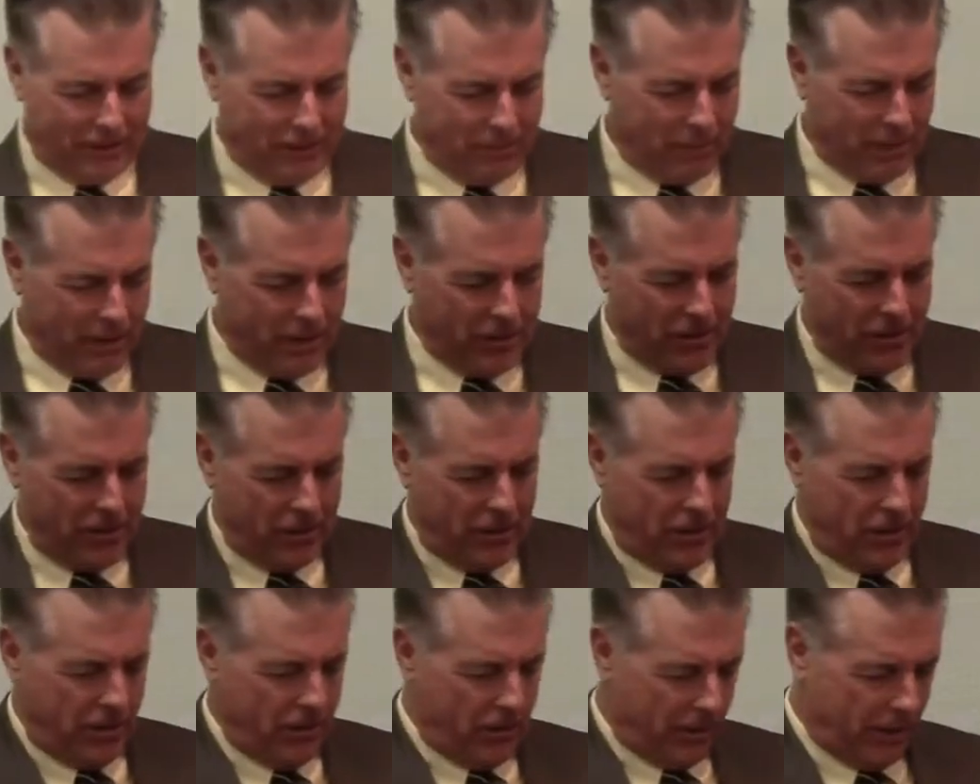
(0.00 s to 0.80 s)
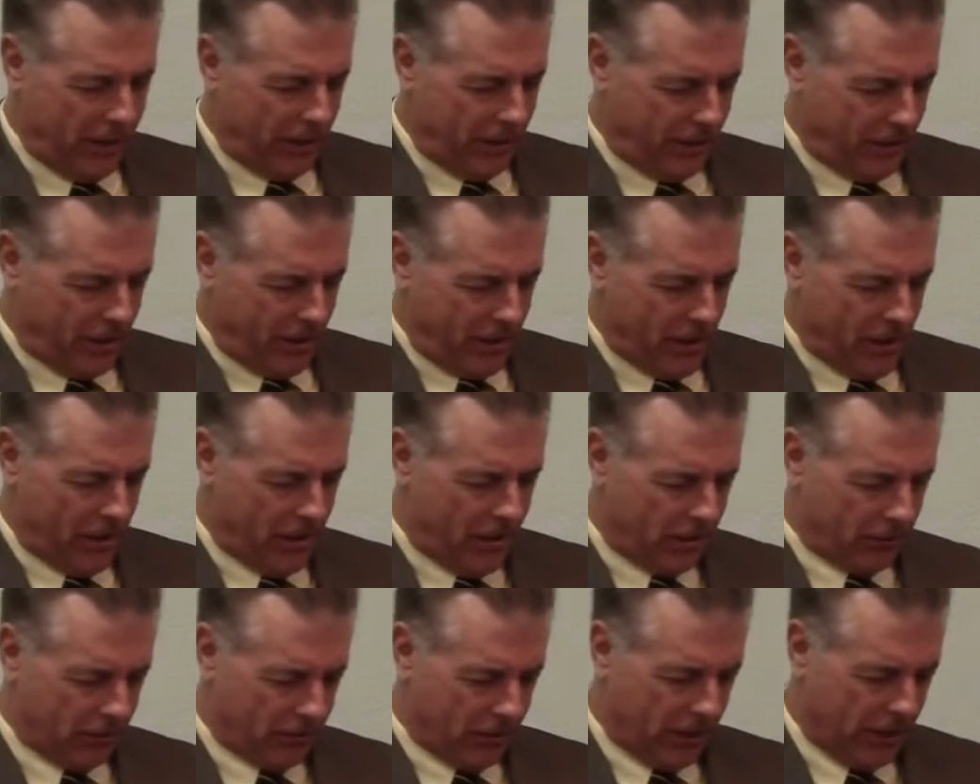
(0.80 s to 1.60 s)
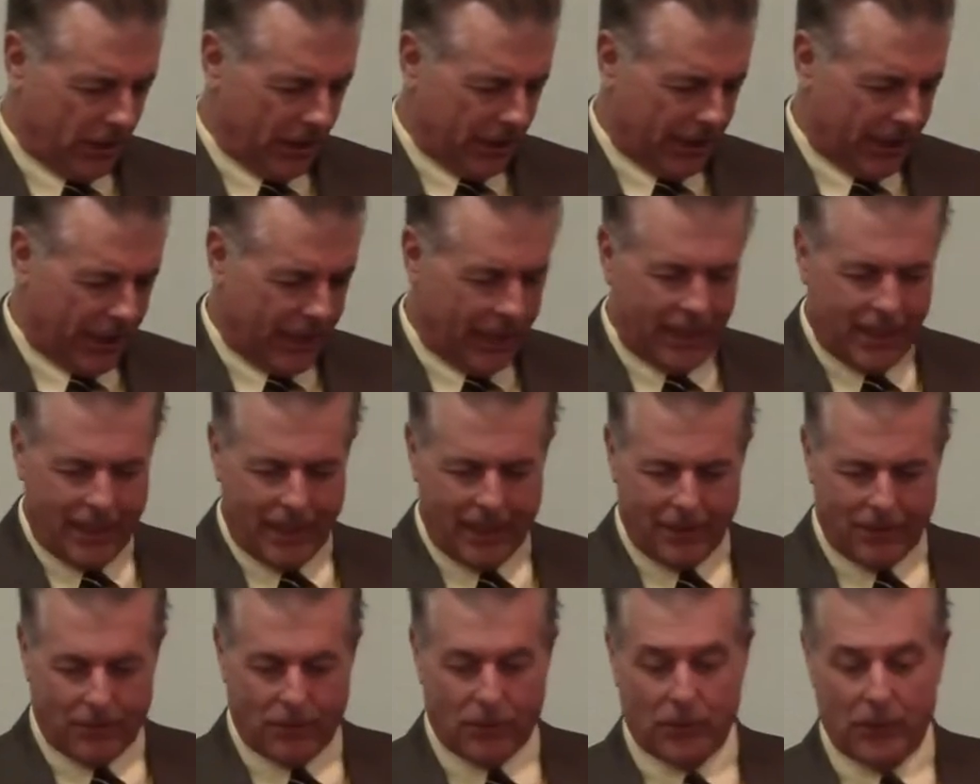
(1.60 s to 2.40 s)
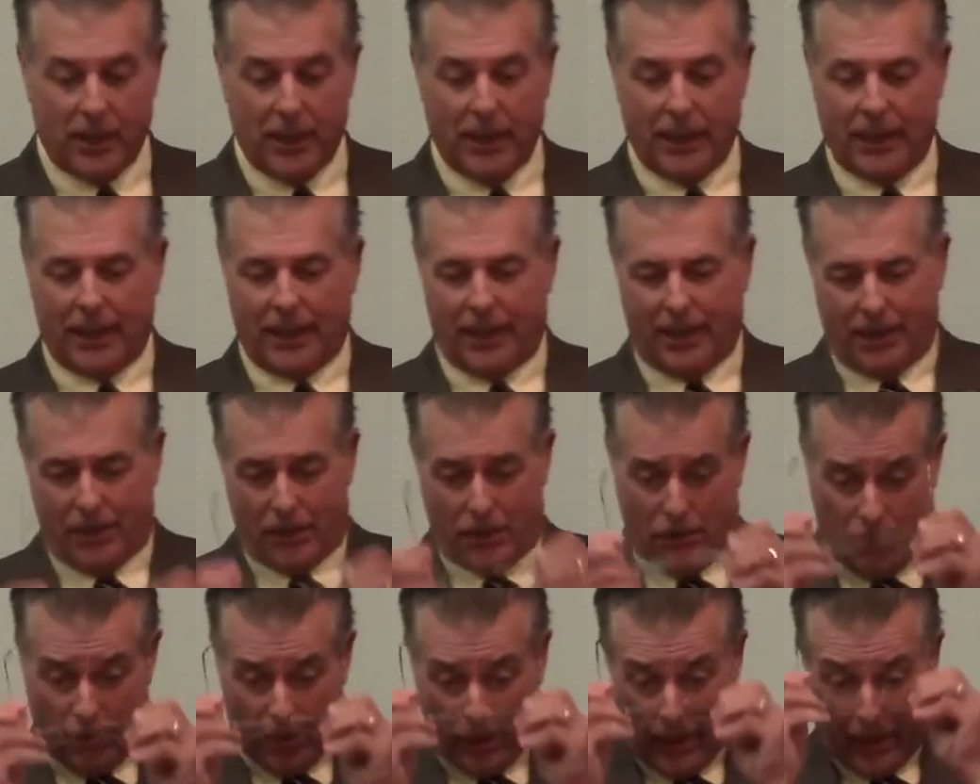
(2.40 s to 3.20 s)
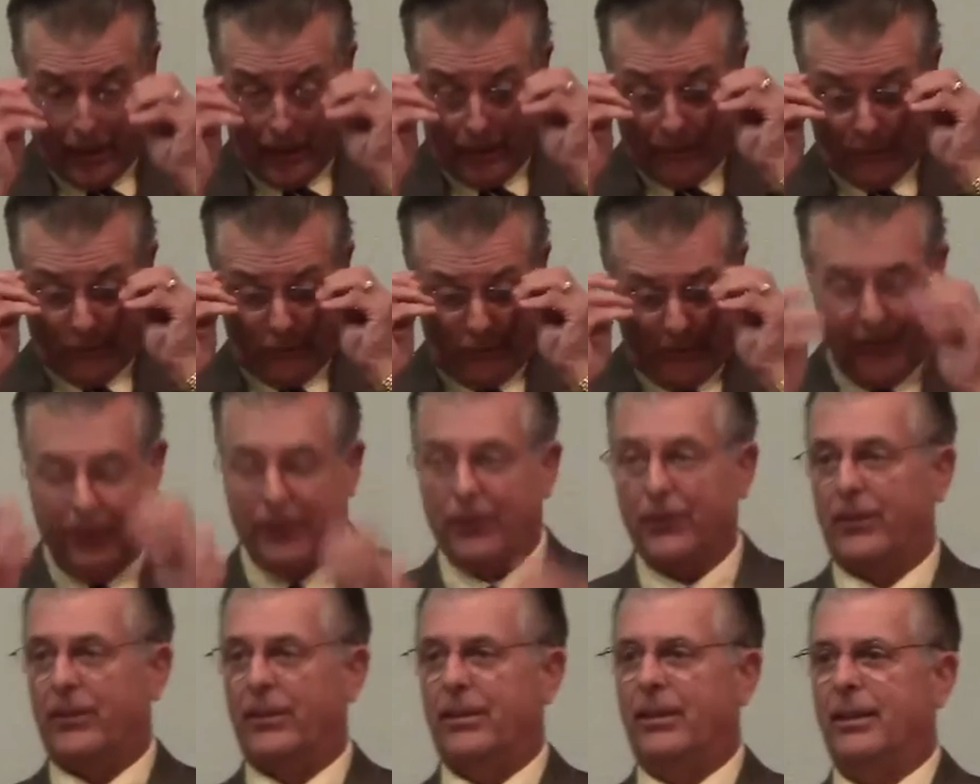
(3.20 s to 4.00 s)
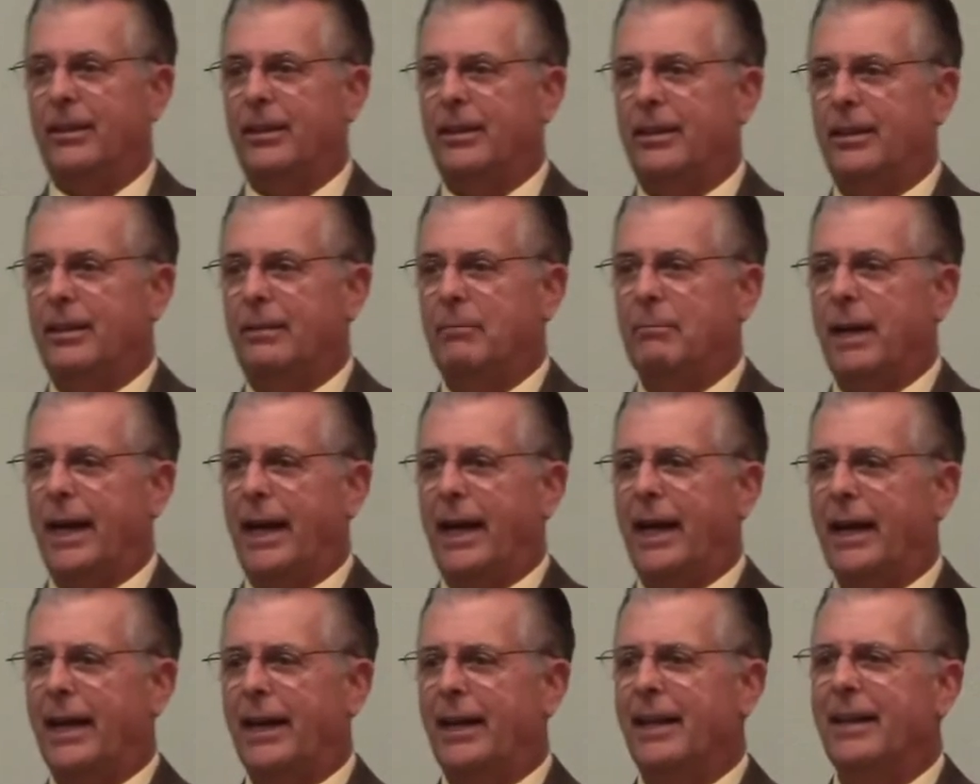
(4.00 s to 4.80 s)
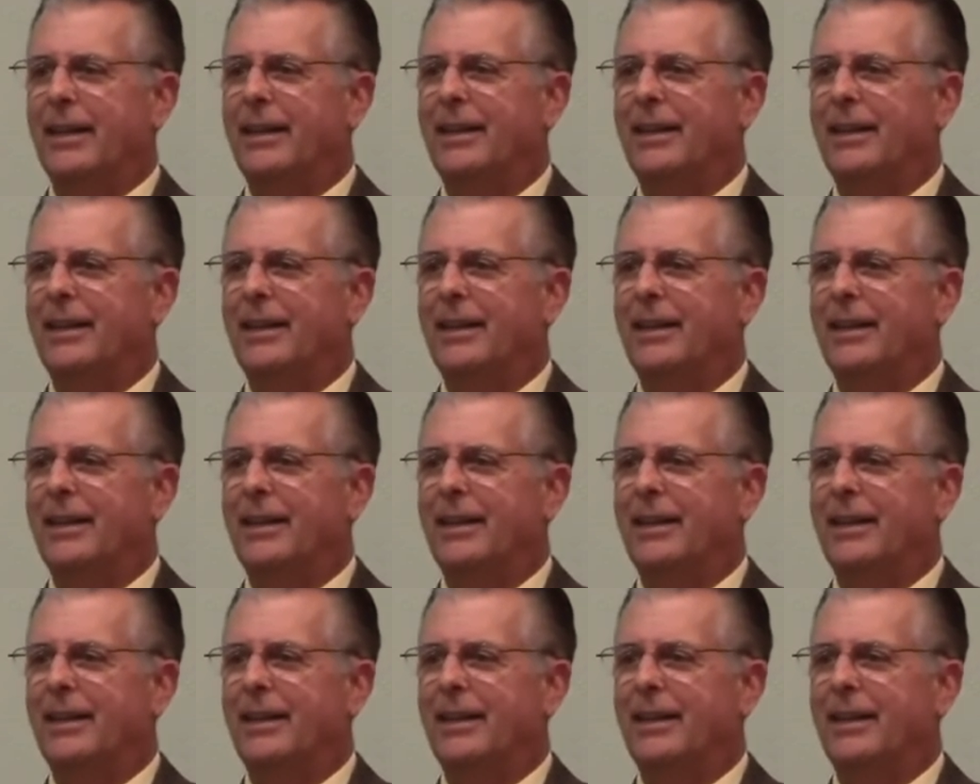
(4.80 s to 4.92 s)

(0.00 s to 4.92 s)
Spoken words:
to mention to you that Carl really, really enjoyed his feast bag,